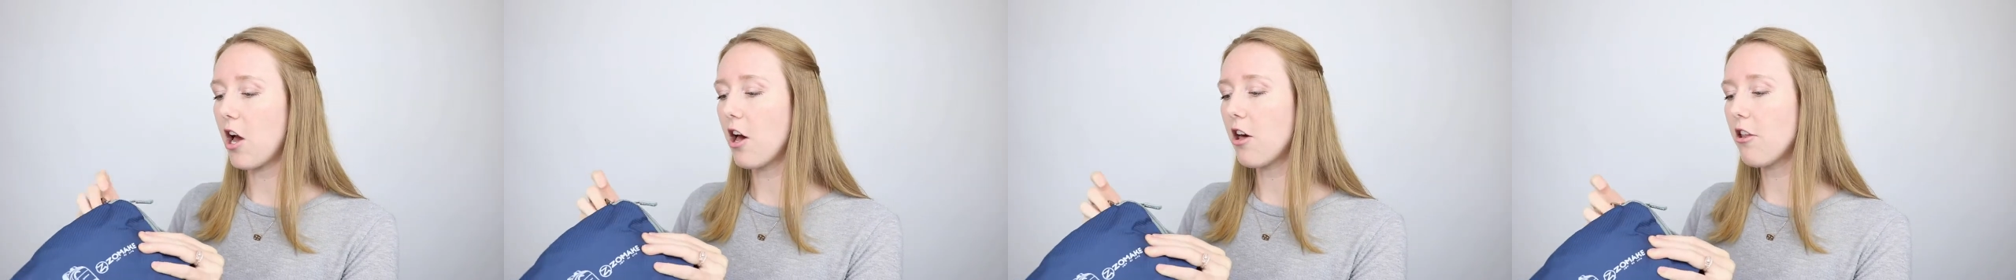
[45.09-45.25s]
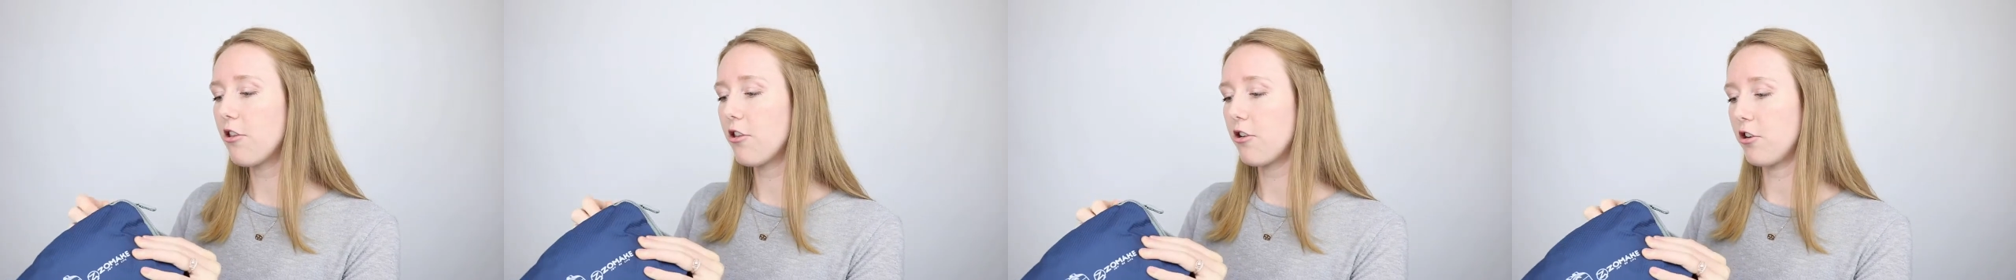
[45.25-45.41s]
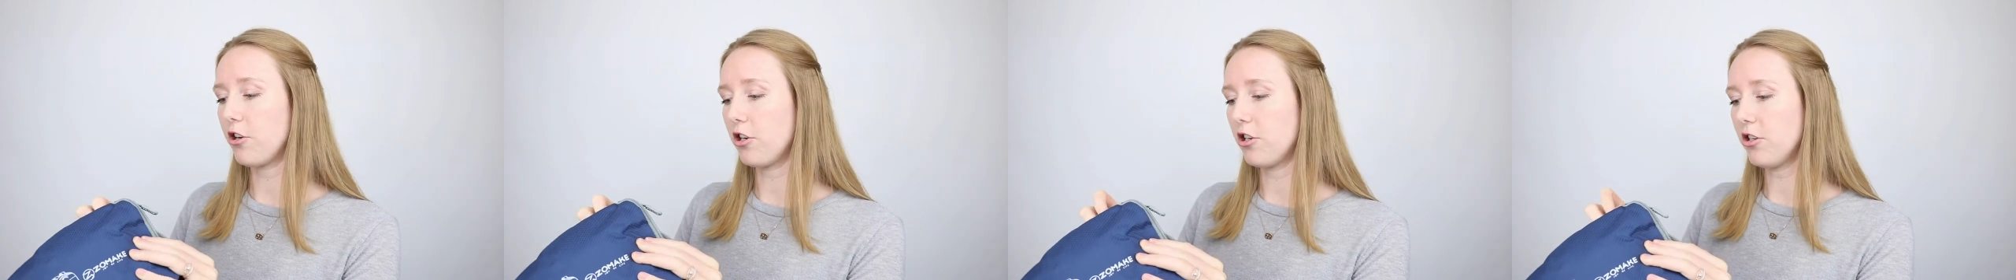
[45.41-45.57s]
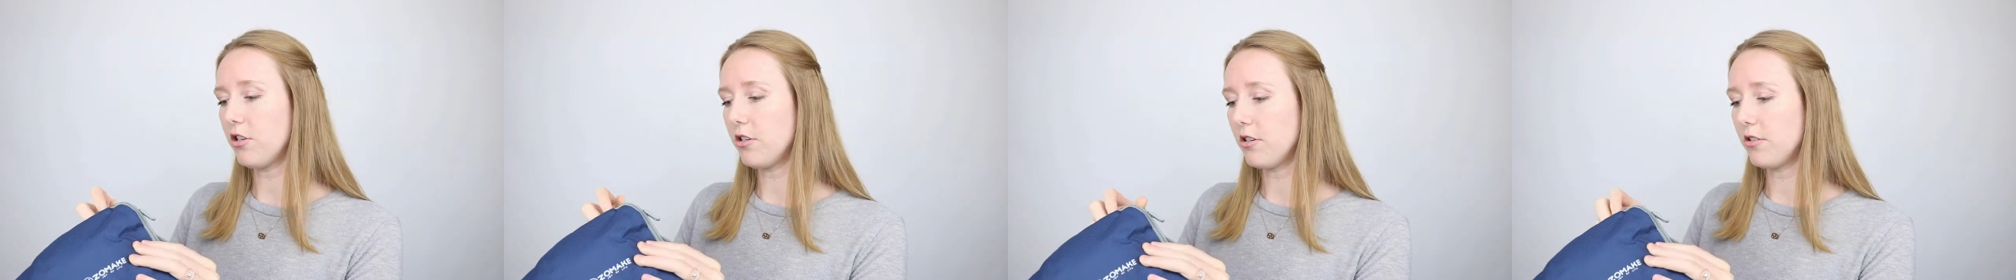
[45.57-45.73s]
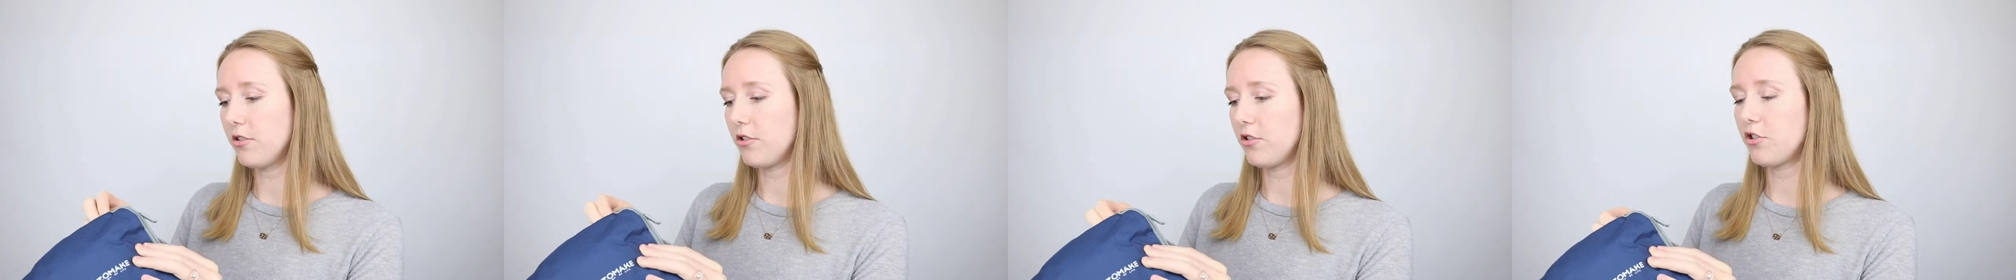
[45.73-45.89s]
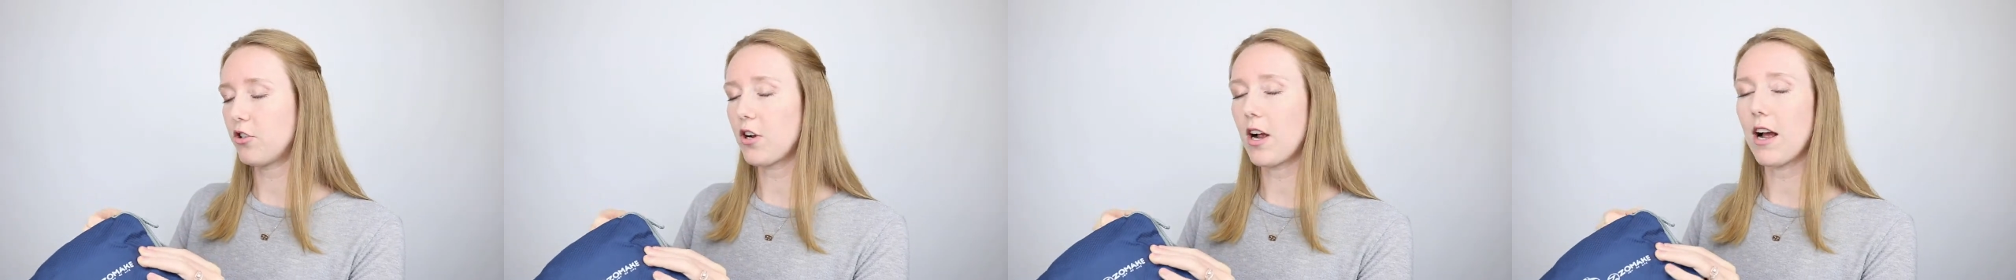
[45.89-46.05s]
other
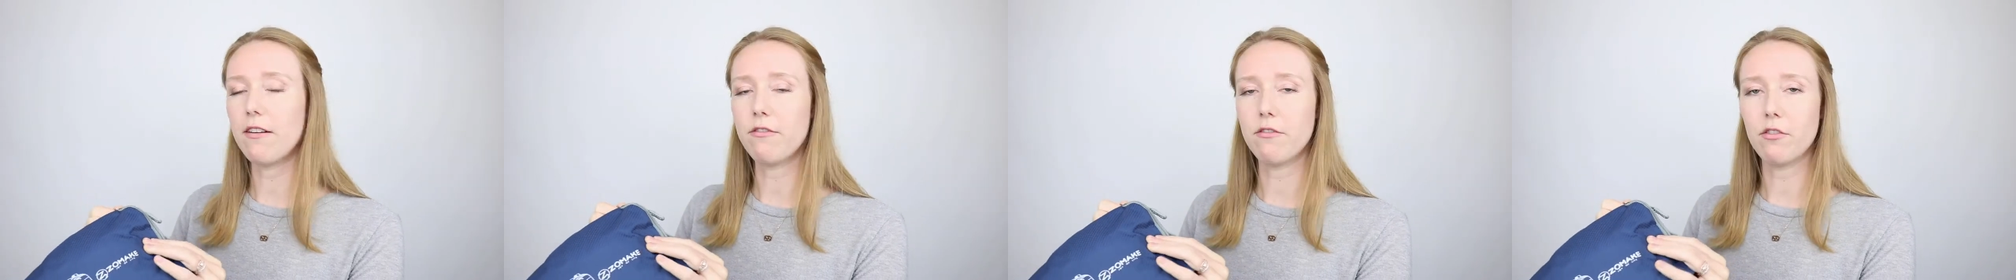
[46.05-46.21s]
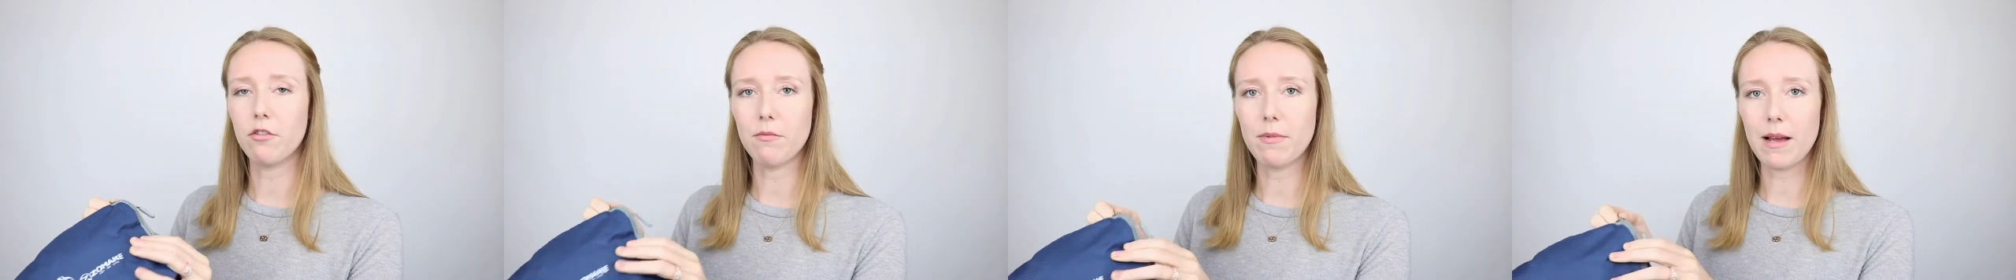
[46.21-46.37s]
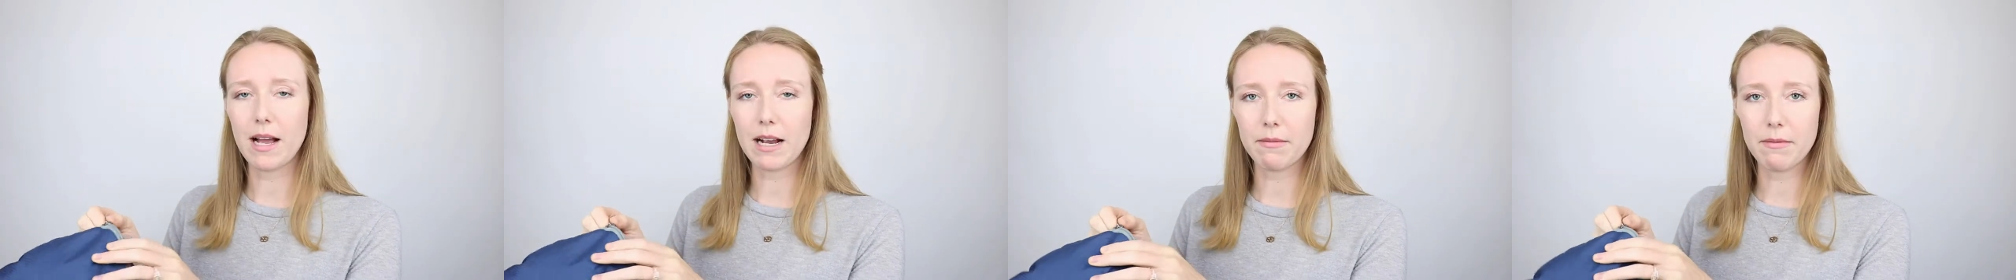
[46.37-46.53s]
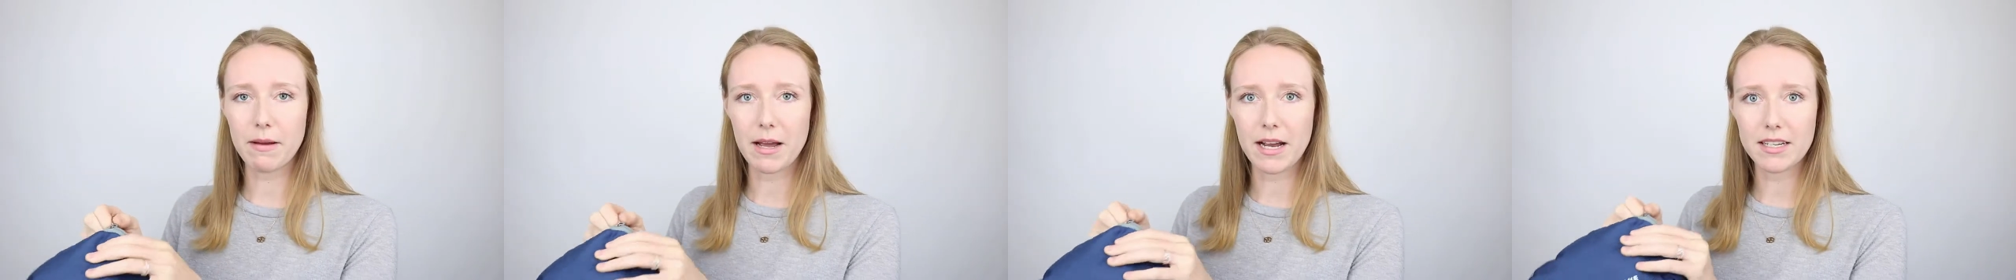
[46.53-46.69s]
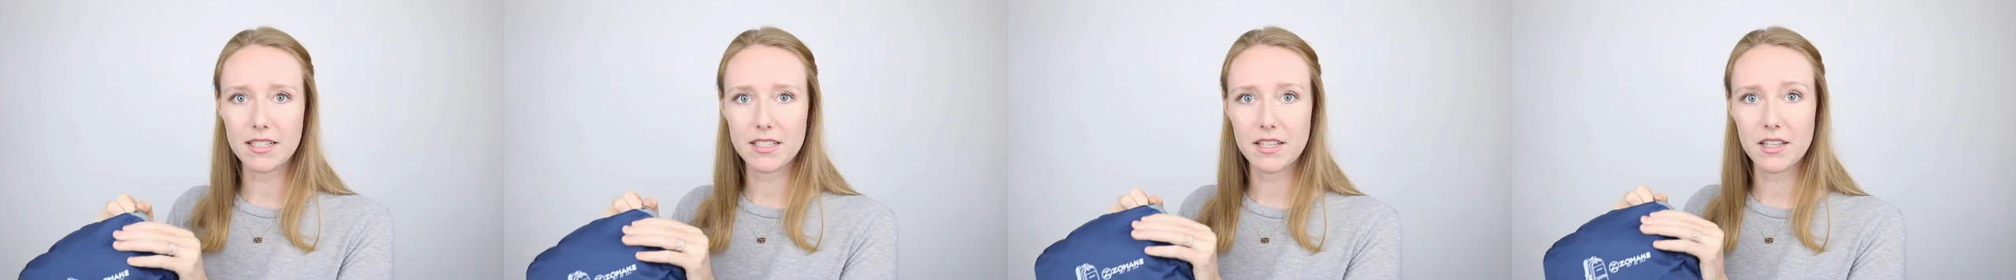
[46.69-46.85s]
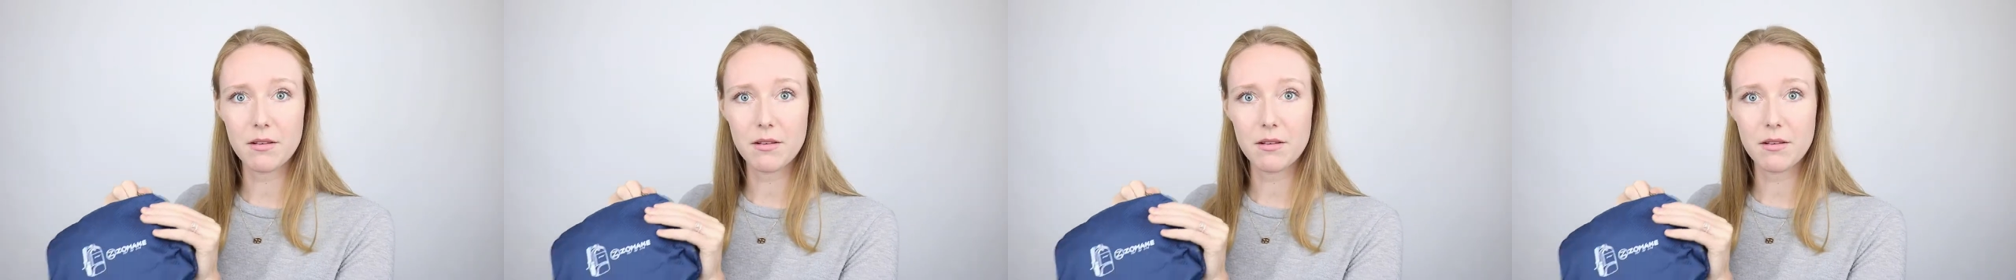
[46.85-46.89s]
travel backpacks